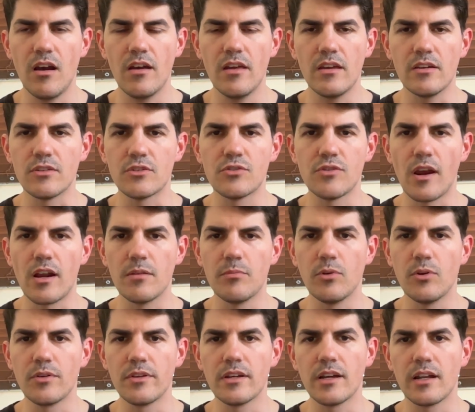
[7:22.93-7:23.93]

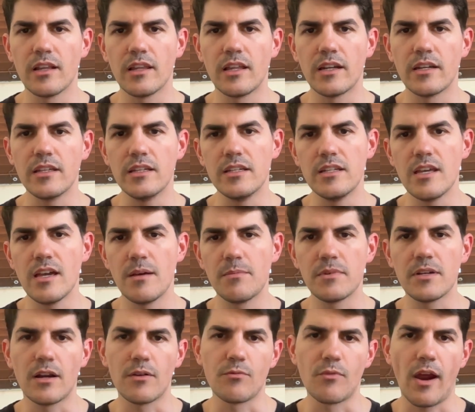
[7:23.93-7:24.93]
incredible. You got a lot of EDM, you
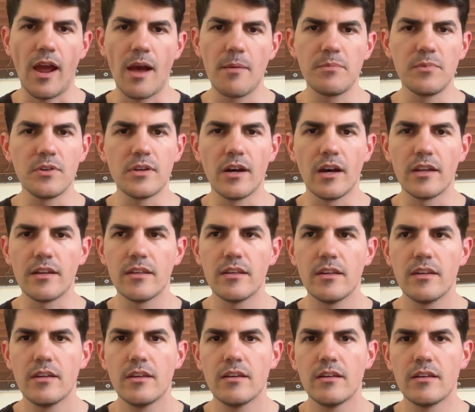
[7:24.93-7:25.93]
got rap, you got
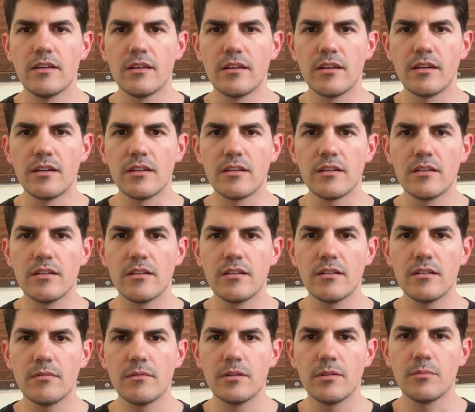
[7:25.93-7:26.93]

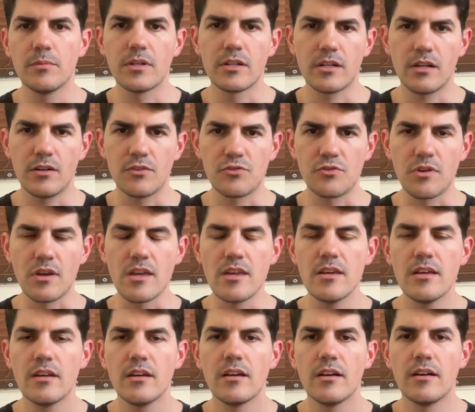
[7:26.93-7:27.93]
a little bit of country
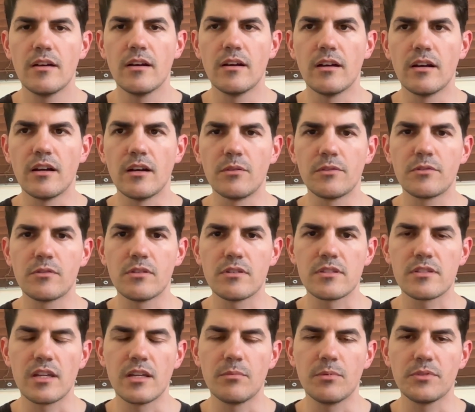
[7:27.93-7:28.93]
with Chris
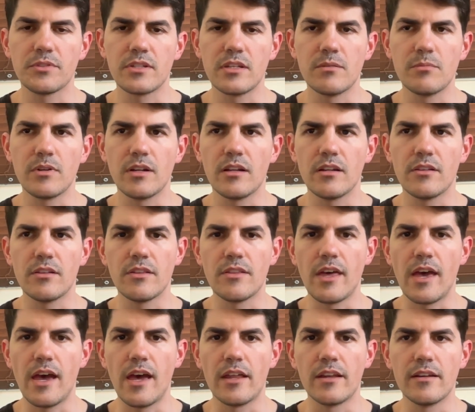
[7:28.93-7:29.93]
Stapleton, but other than
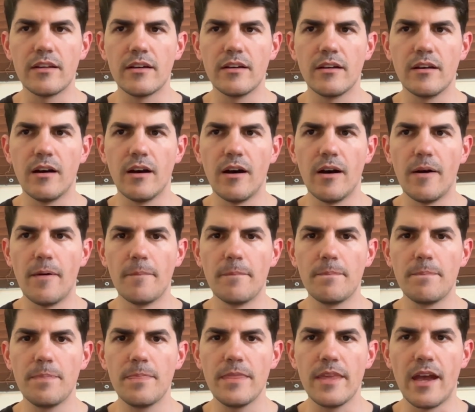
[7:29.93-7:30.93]
that,
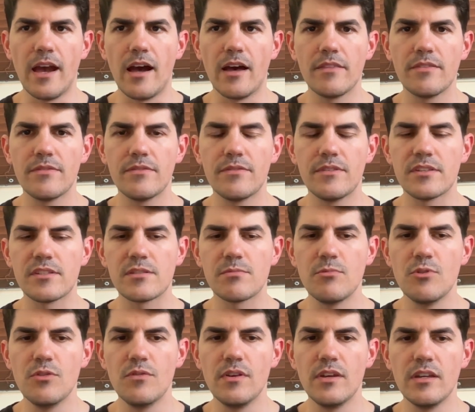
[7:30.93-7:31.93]
yeah, this
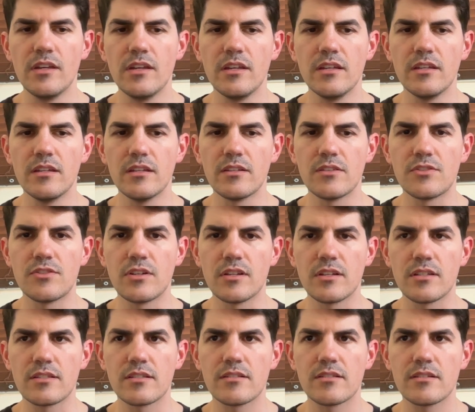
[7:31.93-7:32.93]
movie is
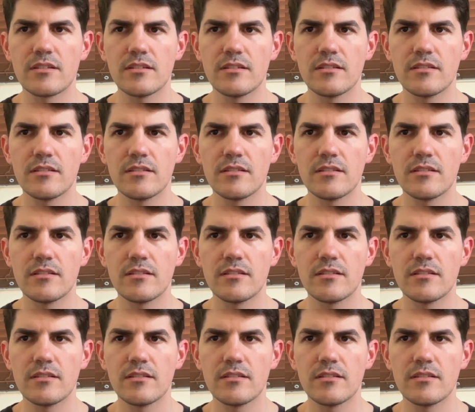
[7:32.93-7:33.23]
just